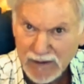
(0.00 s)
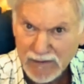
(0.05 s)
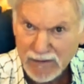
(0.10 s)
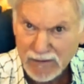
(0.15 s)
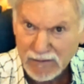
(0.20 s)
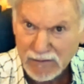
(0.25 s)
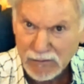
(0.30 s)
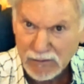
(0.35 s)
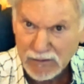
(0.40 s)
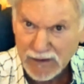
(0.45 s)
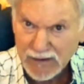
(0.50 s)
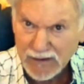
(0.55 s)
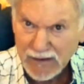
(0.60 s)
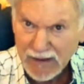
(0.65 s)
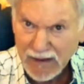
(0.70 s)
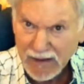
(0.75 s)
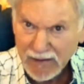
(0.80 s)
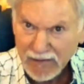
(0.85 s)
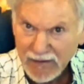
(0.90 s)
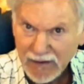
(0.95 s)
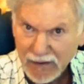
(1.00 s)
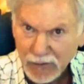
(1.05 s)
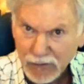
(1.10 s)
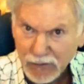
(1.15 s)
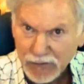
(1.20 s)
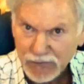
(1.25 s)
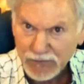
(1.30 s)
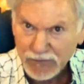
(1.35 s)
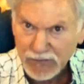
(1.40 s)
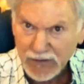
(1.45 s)
They're learning those
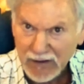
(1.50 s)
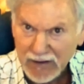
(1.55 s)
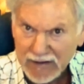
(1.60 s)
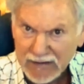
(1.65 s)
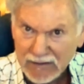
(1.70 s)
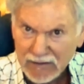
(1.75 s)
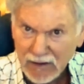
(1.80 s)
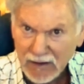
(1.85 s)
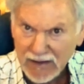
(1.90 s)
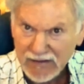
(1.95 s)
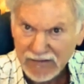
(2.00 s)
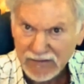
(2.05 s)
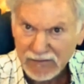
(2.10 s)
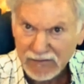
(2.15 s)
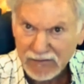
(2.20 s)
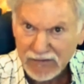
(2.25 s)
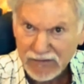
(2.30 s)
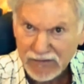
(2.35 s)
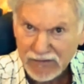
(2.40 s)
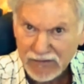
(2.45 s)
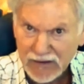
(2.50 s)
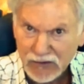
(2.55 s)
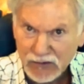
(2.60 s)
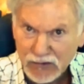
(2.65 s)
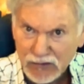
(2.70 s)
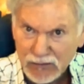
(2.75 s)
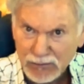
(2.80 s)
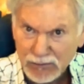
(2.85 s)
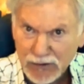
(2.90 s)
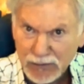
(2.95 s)
fine lines of
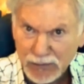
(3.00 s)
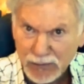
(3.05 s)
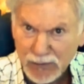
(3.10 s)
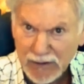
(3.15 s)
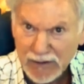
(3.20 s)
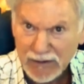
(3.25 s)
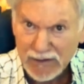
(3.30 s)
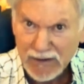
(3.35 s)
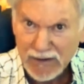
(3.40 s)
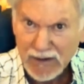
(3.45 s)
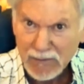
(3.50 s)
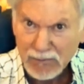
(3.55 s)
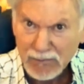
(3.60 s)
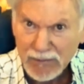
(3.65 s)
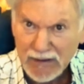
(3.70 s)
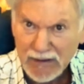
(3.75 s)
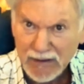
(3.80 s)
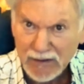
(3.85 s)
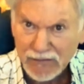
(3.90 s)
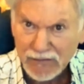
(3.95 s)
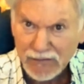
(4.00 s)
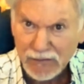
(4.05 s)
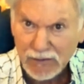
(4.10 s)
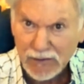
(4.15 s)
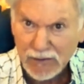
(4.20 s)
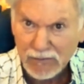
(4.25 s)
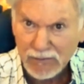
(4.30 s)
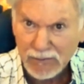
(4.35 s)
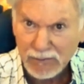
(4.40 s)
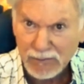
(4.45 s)
distinction between being
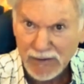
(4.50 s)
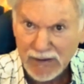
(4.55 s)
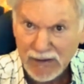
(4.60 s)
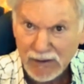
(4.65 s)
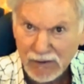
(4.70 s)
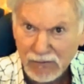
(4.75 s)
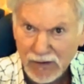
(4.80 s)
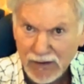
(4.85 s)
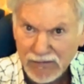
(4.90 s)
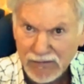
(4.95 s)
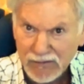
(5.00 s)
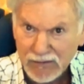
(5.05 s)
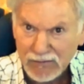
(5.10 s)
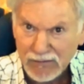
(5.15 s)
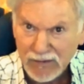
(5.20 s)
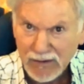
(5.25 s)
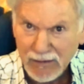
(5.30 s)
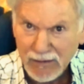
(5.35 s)
assertive and being aggressive.